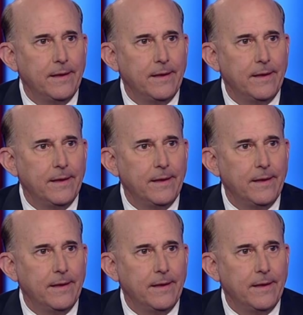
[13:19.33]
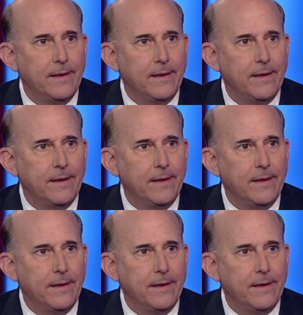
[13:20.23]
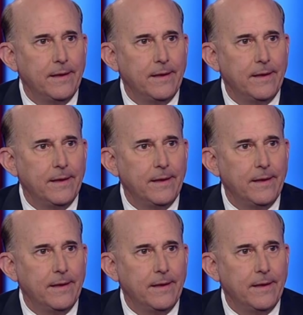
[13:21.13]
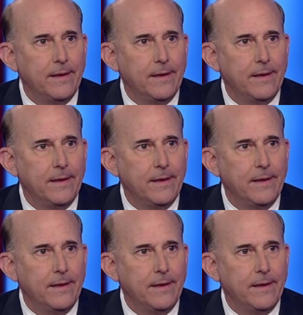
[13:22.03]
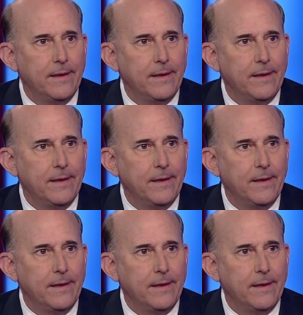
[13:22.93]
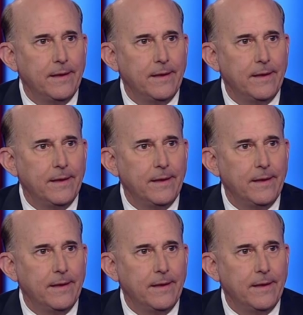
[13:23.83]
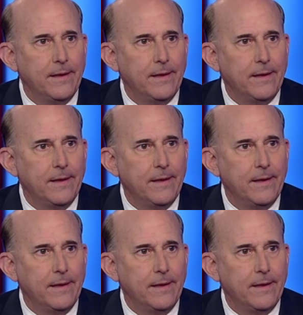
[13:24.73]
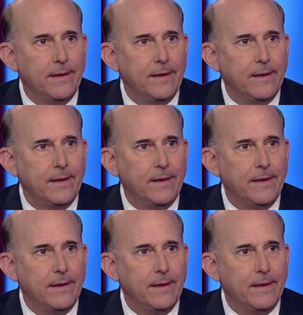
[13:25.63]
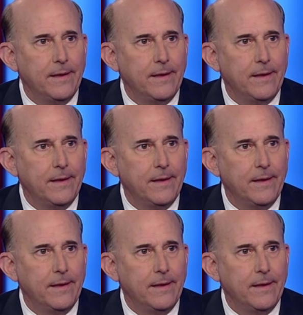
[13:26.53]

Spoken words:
(no lip movement)